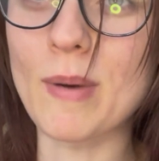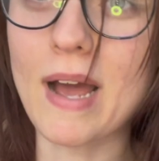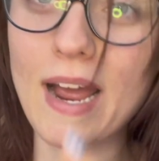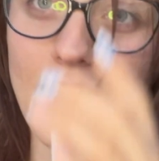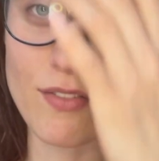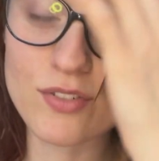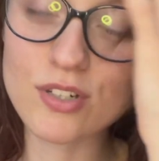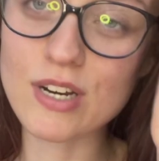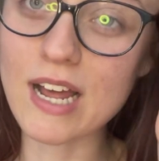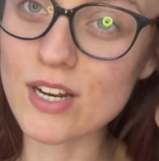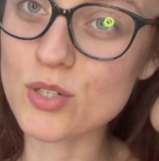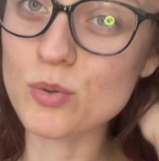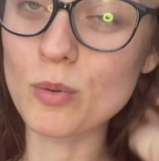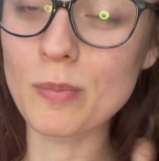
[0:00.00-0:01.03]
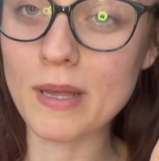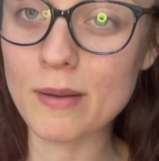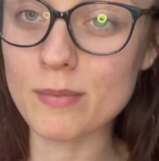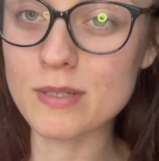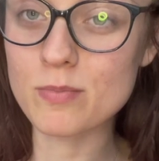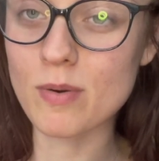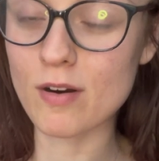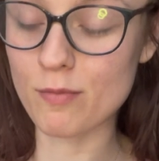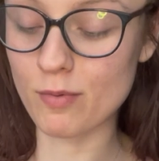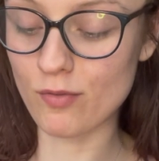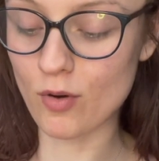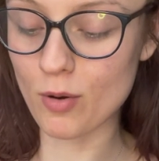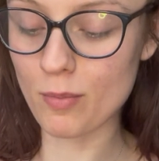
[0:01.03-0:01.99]
I have done actual baby's breath
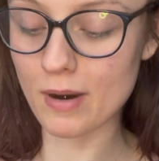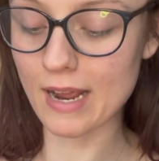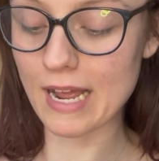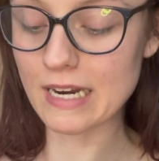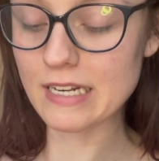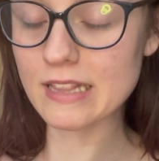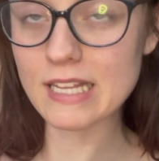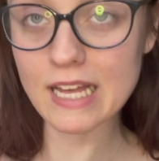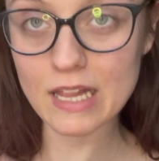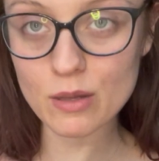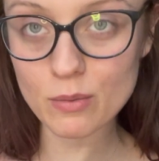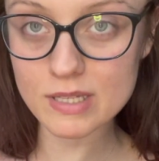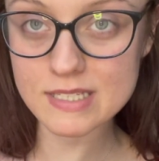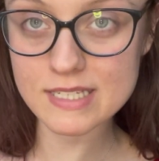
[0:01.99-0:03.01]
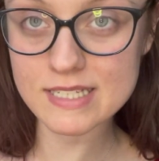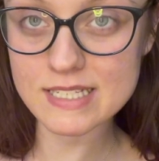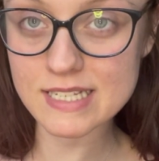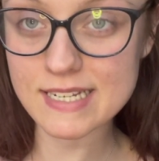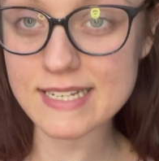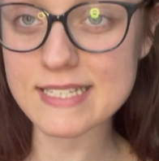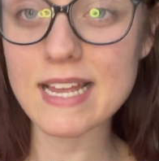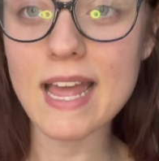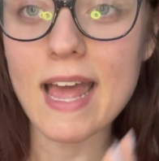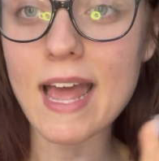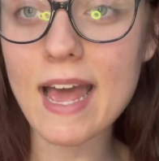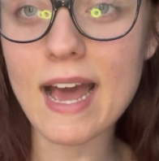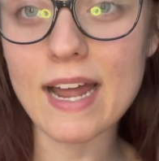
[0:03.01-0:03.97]
before, but I added the yellow ones into these,
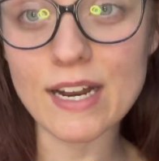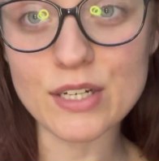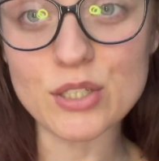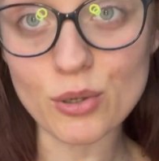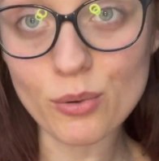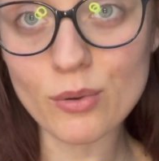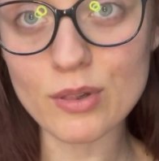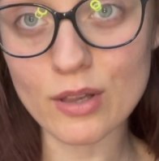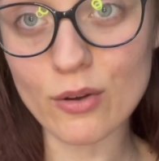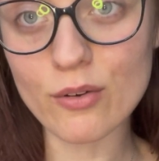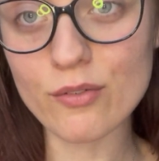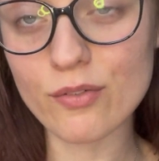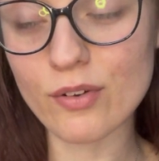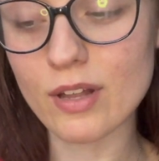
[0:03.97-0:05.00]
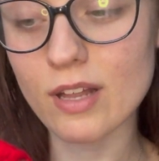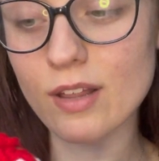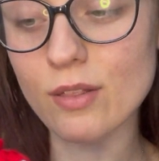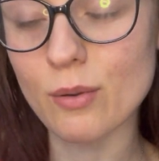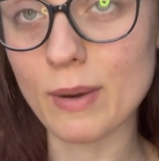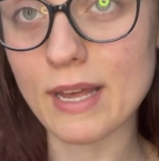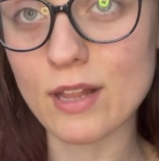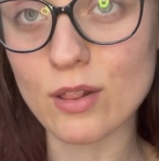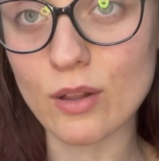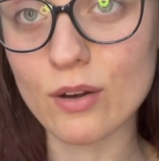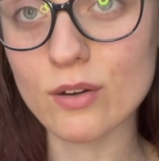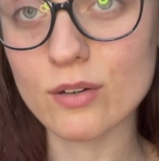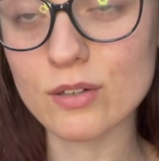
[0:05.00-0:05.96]
and I do love the way it
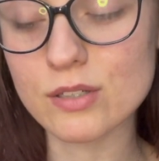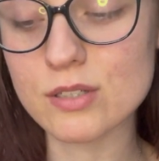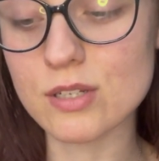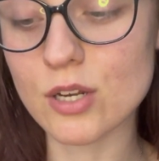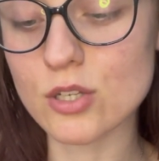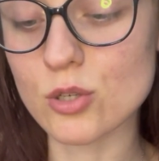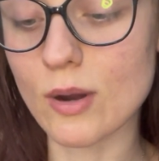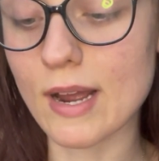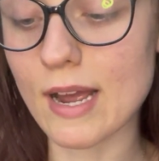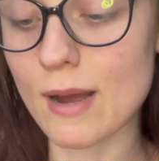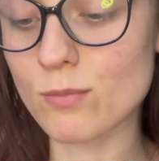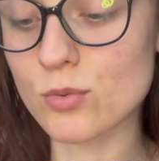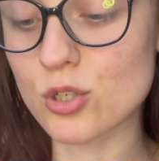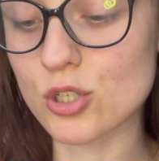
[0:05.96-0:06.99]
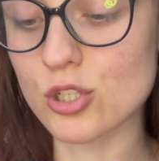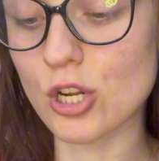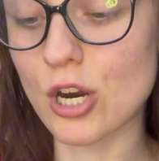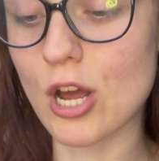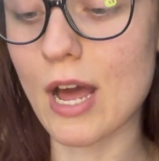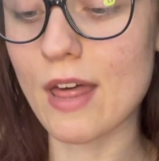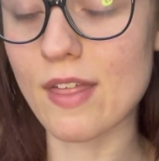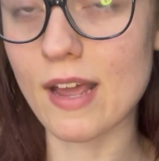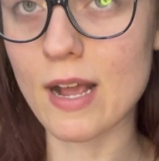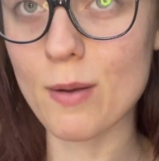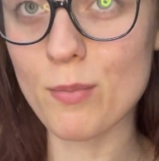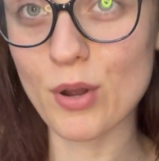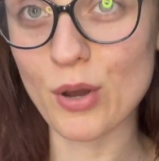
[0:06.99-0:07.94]
looks. So I think
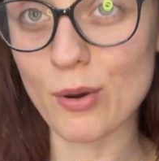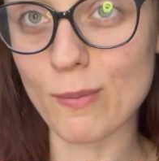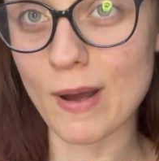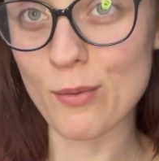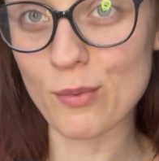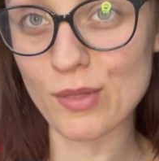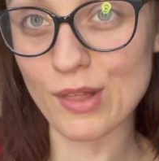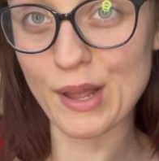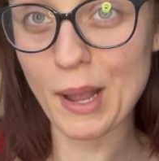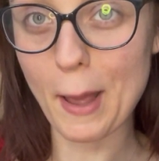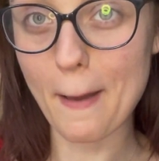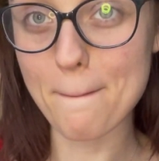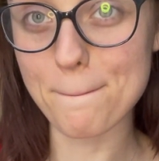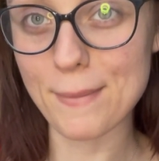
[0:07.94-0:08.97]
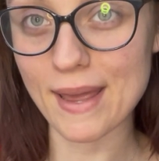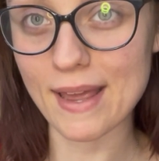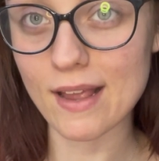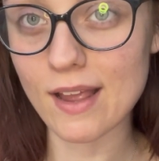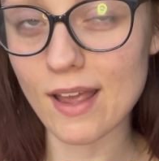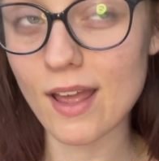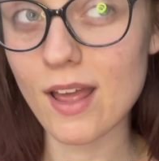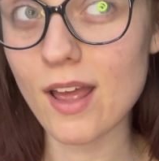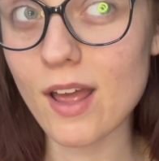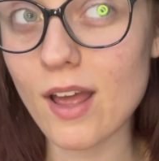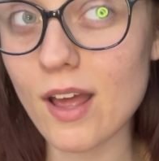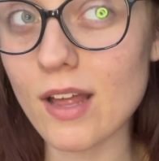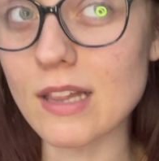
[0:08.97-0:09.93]
I'm gonna come out with like a big,
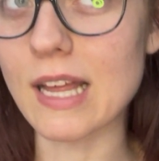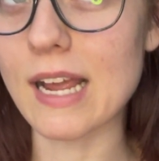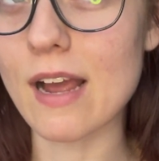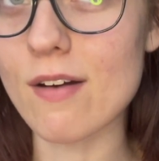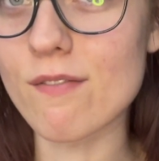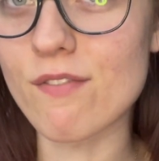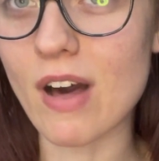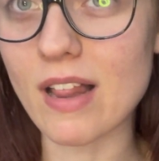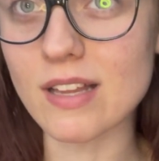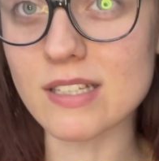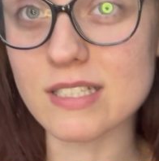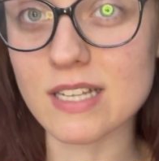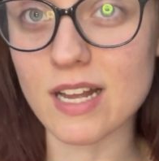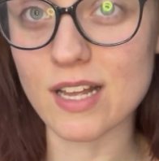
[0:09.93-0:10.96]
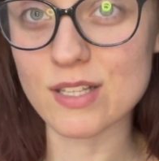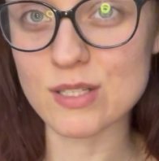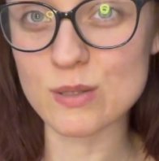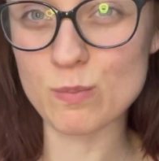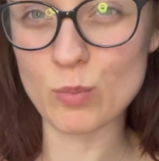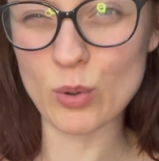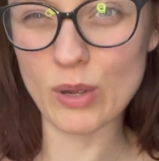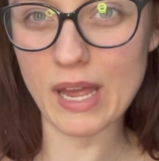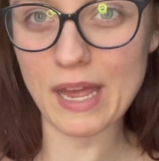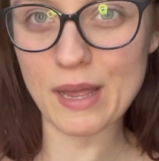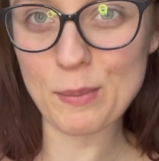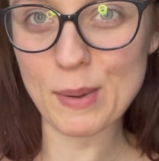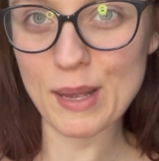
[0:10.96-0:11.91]
like Valentine's
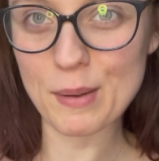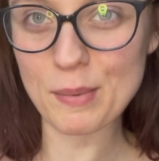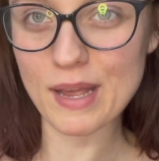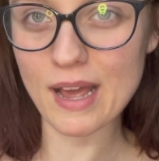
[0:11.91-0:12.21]
bouquet maybe.